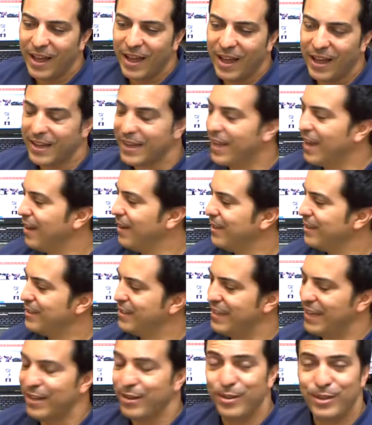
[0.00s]
again, it's
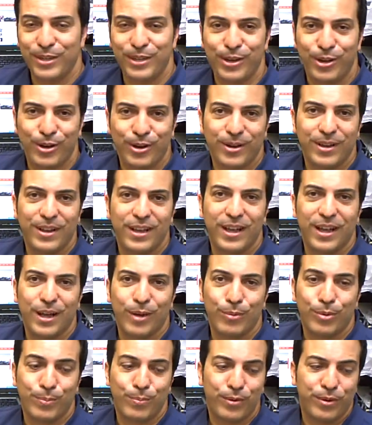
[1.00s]
the end of the year.
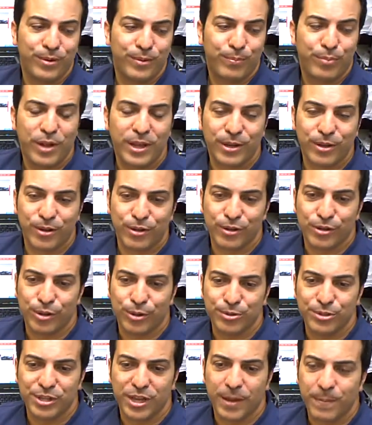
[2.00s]
We're probably going to
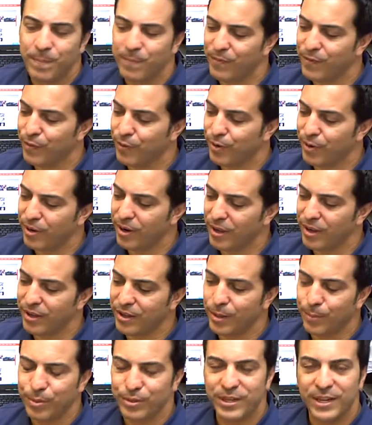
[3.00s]
close up for a
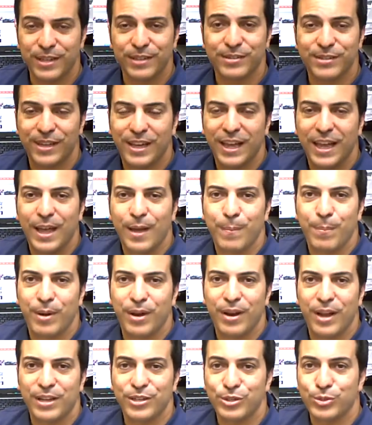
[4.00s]
couple days.
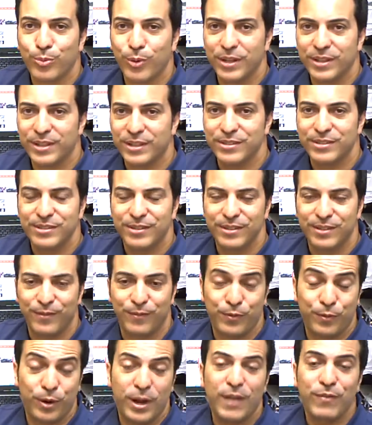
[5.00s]
But I just want this
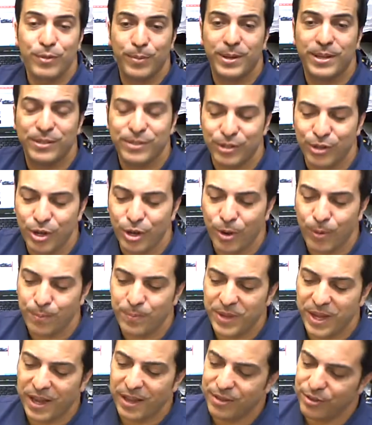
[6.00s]
for everybody to know
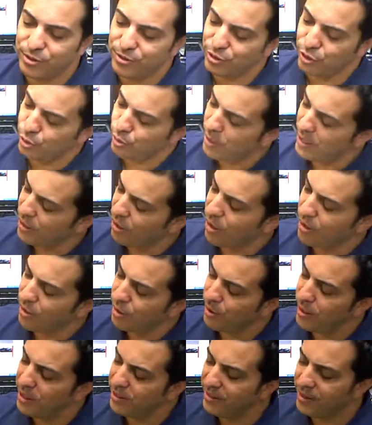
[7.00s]
that there's a great article
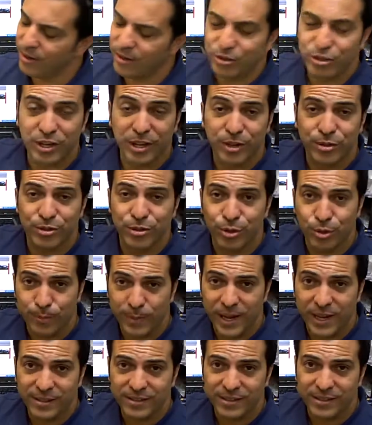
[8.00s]
out there. Check out
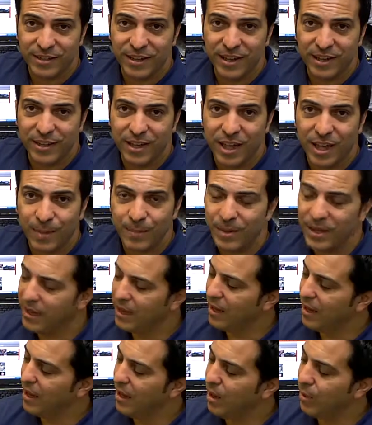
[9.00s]
scootmagazine.com.
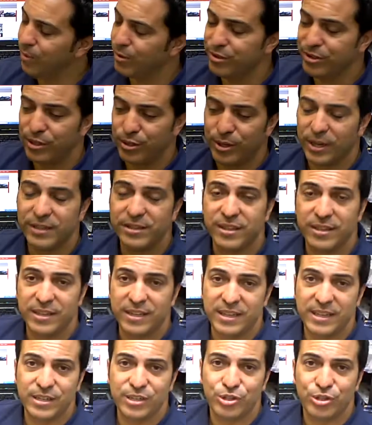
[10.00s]
We'll see you guys at the
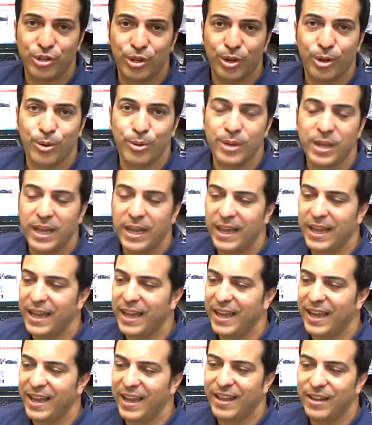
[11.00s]
Indie Show.
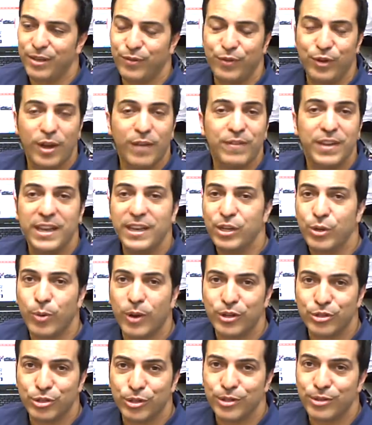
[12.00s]
And if you have any
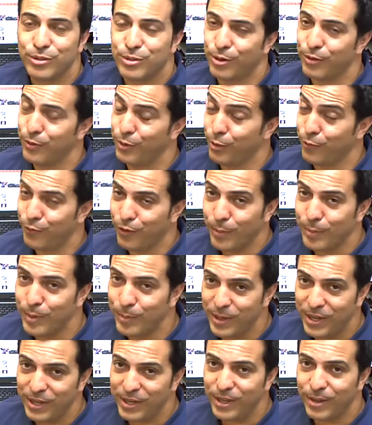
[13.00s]
questions or you're from the
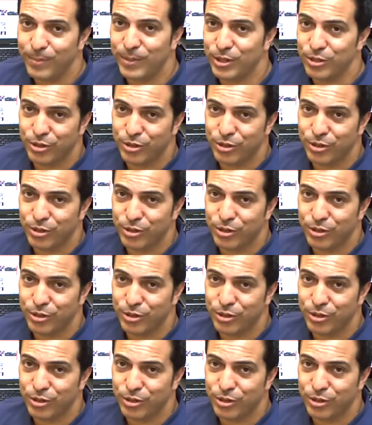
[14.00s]
media, make